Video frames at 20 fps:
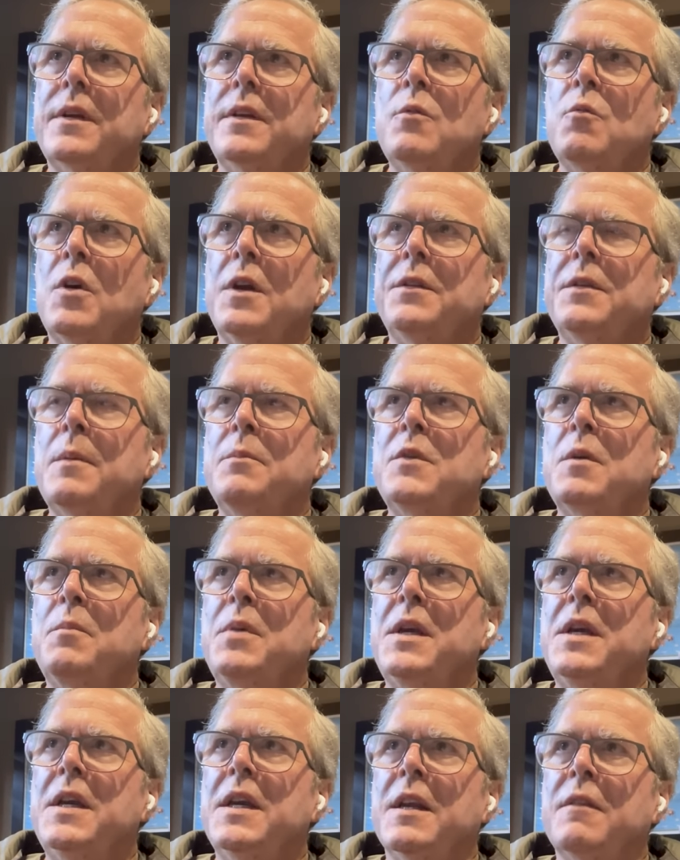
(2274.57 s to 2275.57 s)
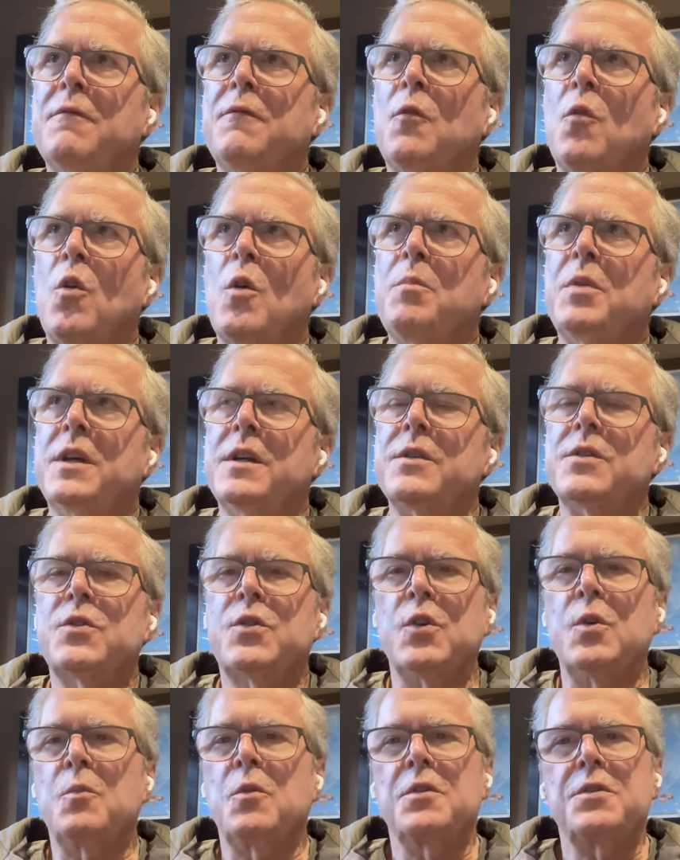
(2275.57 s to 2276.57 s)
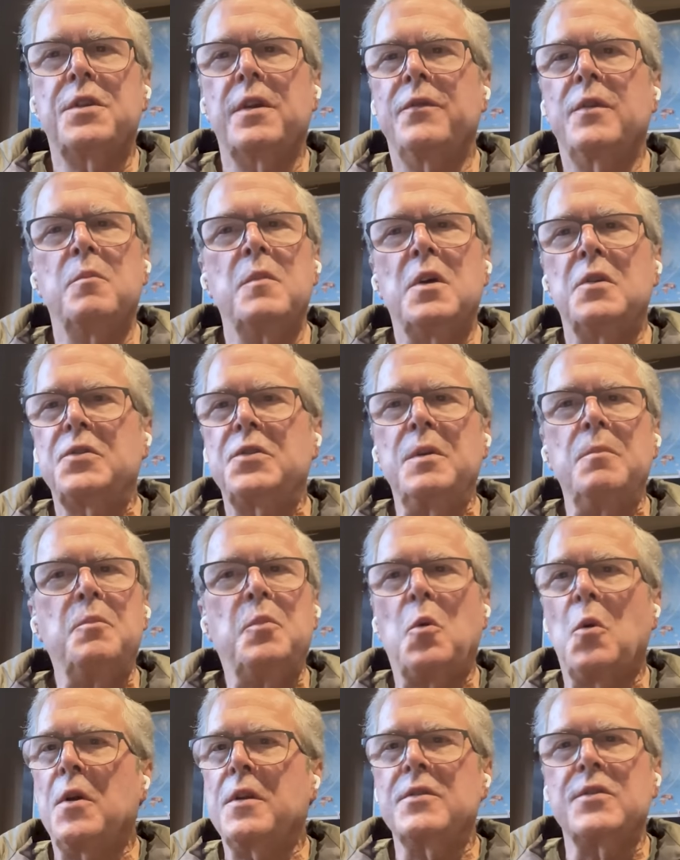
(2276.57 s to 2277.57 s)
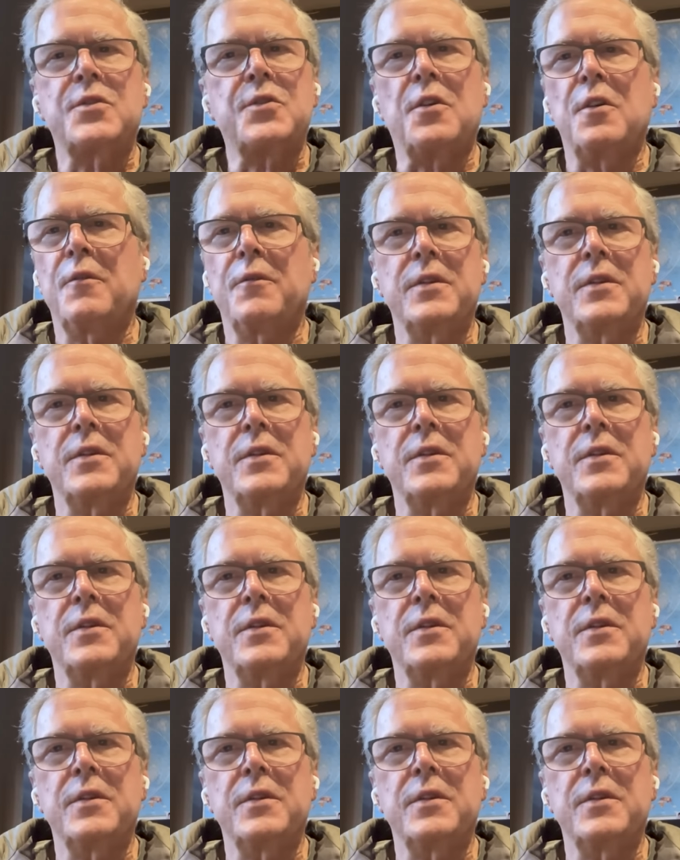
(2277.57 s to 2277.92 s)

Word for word: and you want them to be informed consumers of the most important mm-hmm.